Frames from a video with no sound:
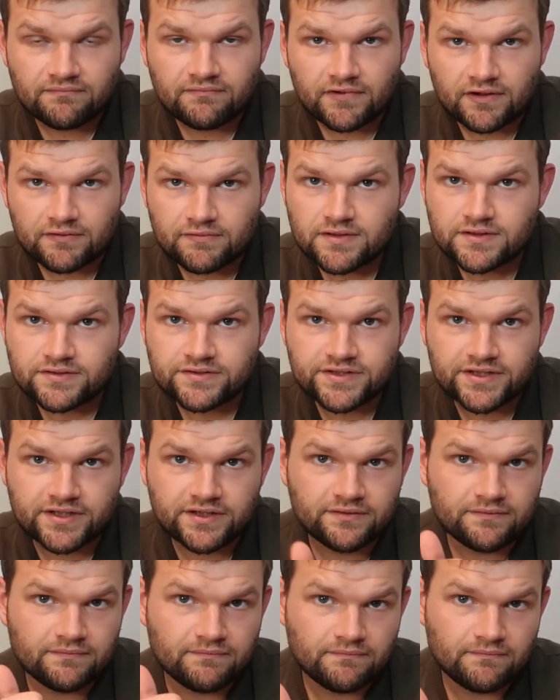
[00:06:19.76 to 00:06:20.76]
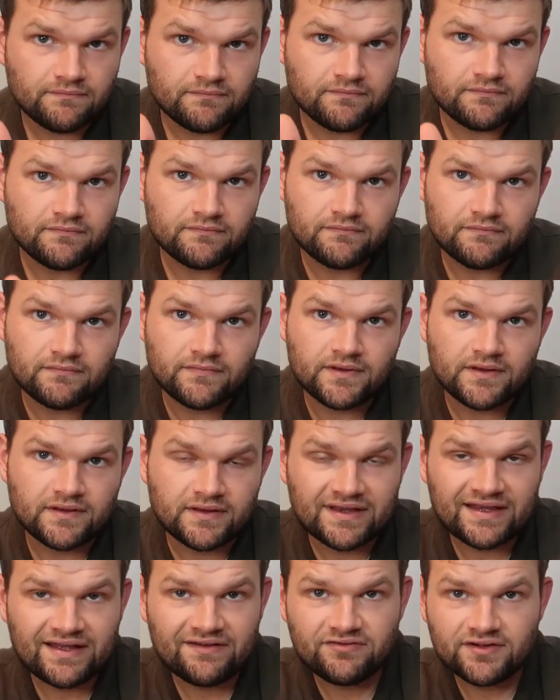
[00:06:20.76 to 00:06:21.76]
Horizon,
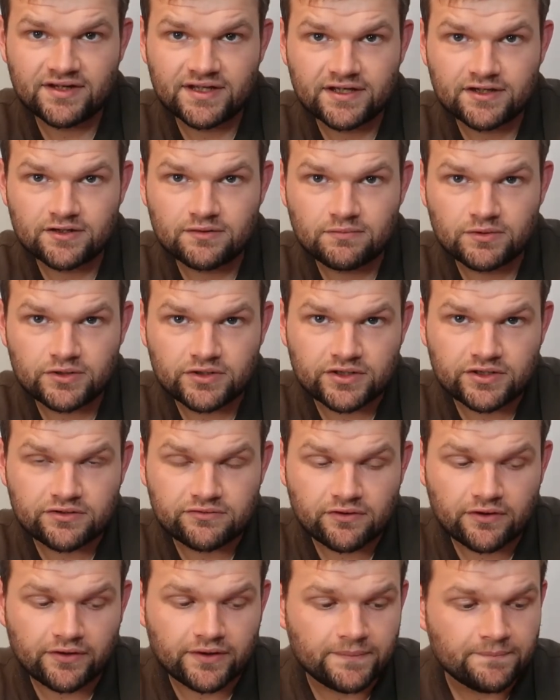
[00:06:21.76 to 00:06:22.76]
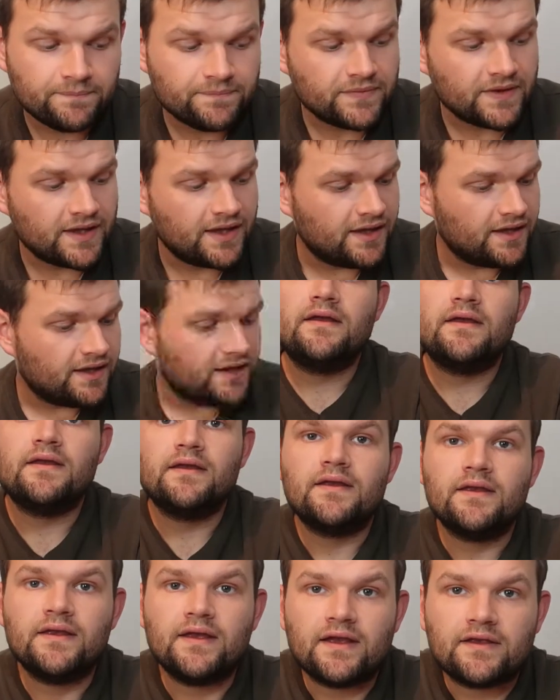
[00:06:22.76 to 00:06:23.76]
definitely a good one to try.
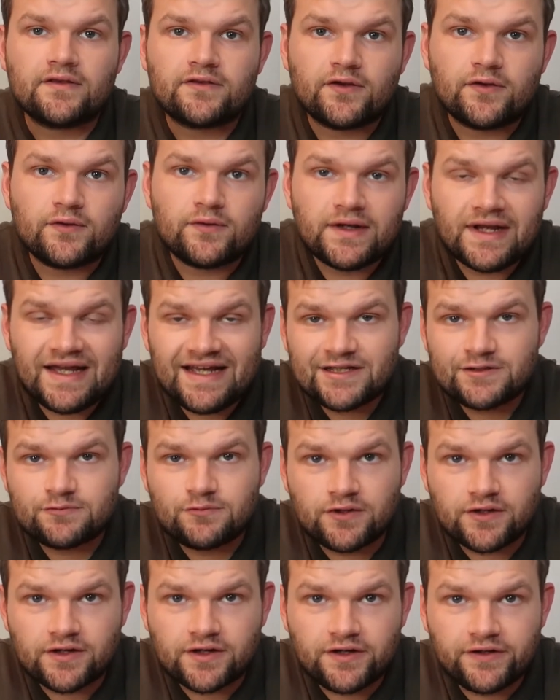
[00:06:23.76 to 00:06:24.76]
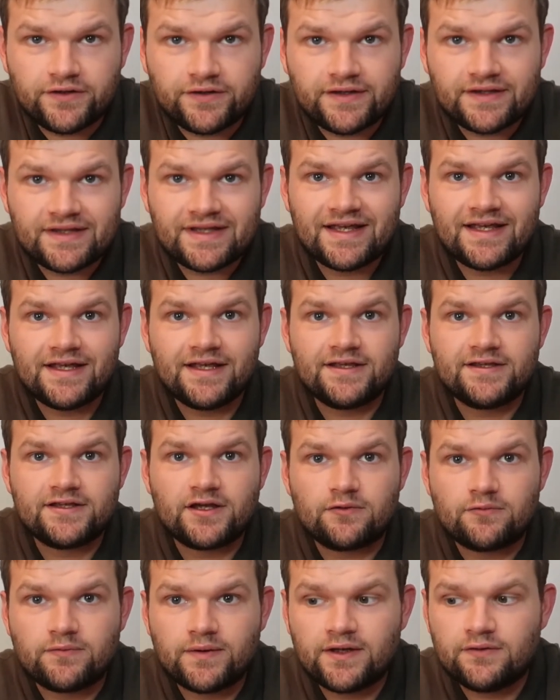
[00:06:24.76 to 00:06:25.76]
Yes, so last one guys is
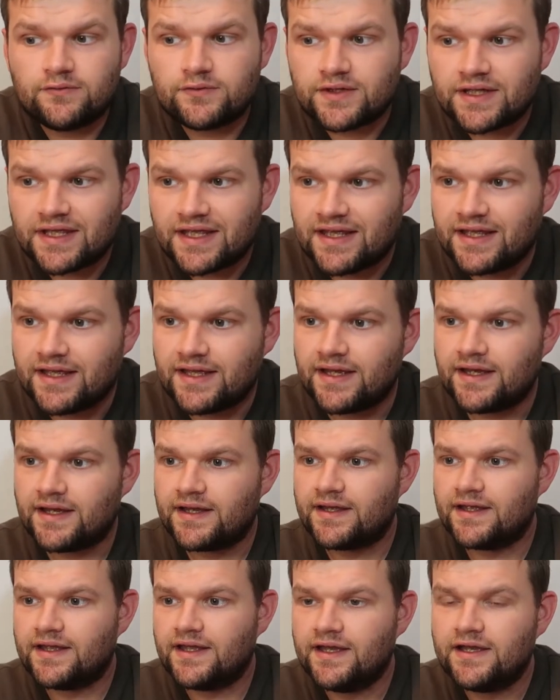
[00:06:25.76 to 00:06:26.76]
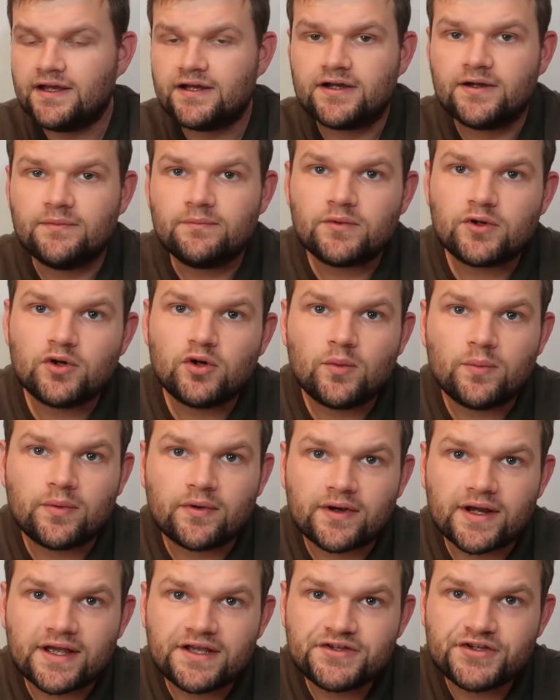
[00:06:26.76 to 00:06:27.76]
Realty Income
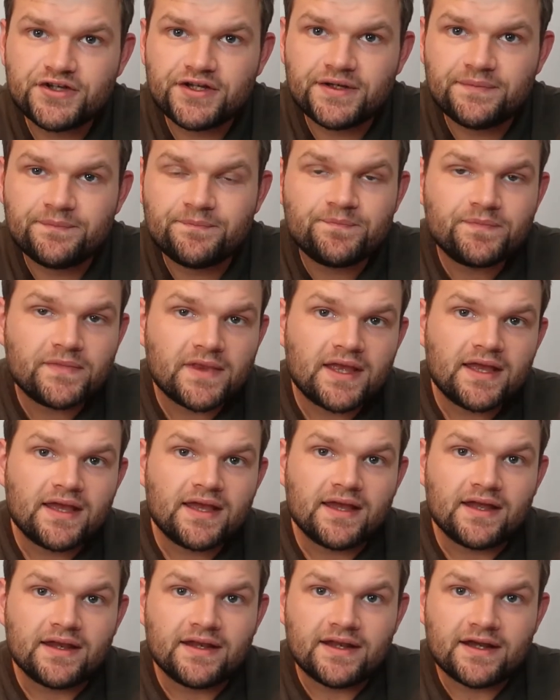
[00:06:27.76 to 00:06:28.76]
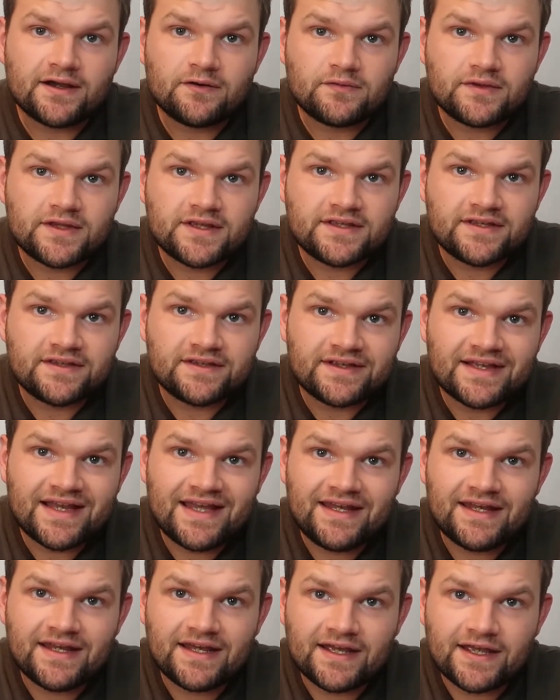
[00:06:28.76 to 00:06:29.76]
Corporation. Now this is
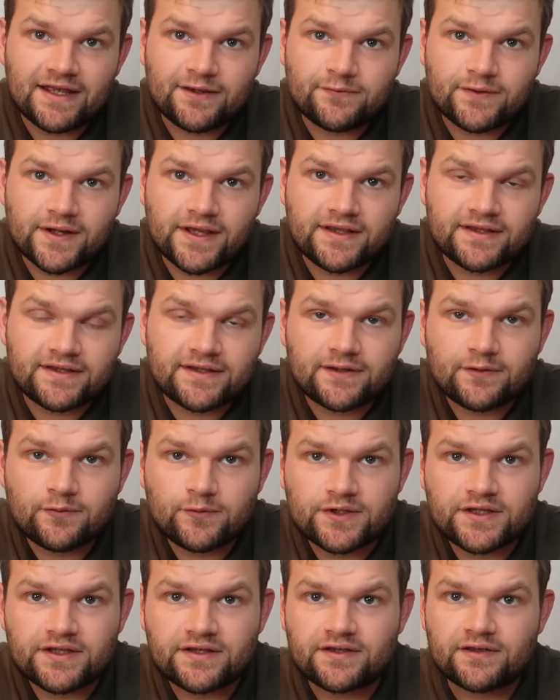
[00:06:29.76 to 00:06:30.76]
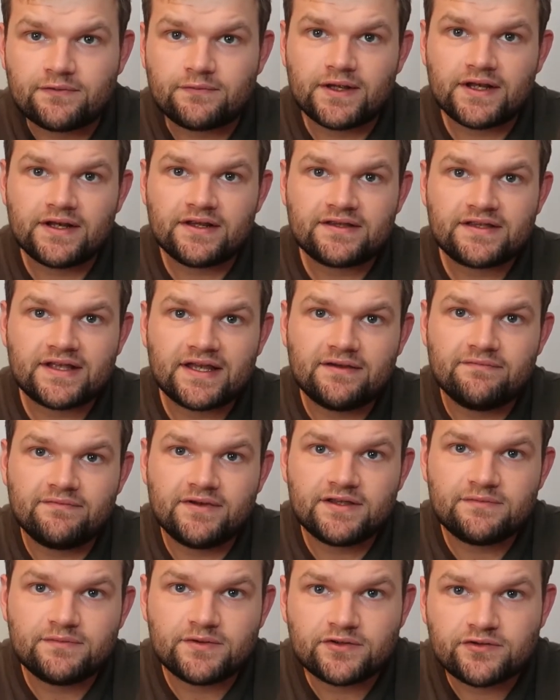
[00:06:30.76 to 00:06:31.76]
again a REIT, which is a real estate
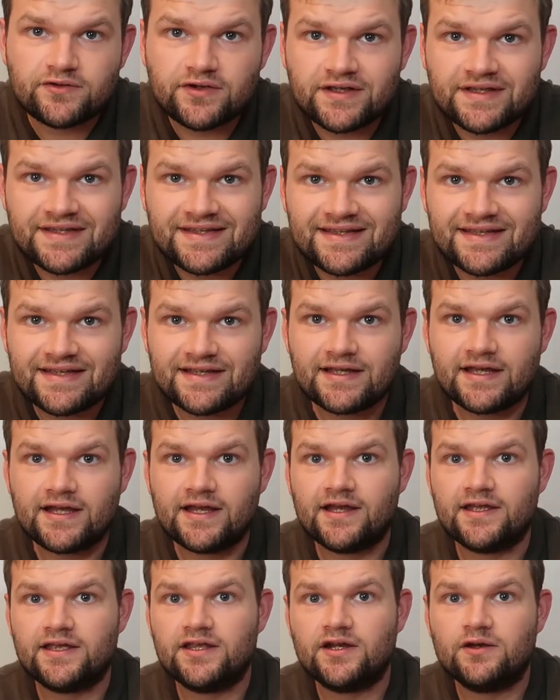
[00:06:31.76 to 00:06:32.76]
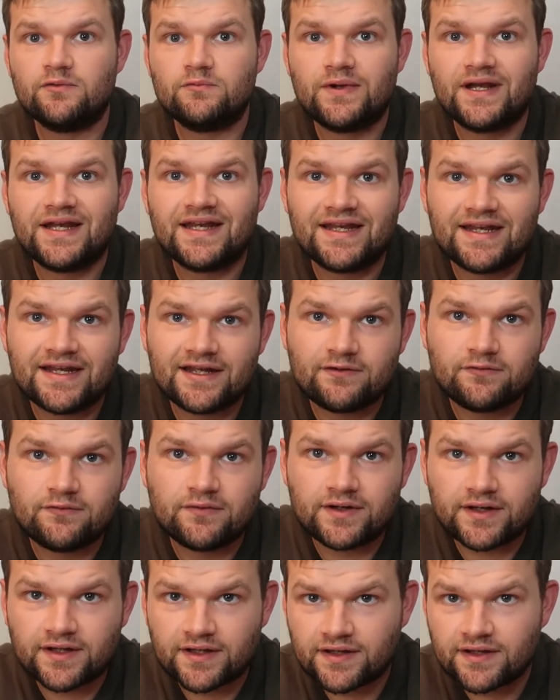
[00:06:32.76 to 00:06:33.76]
investment trust, renting out
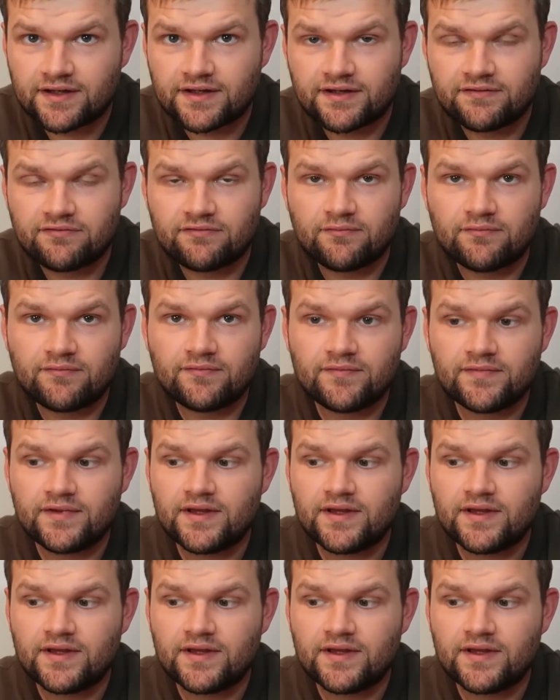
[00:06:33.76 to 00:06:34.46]
different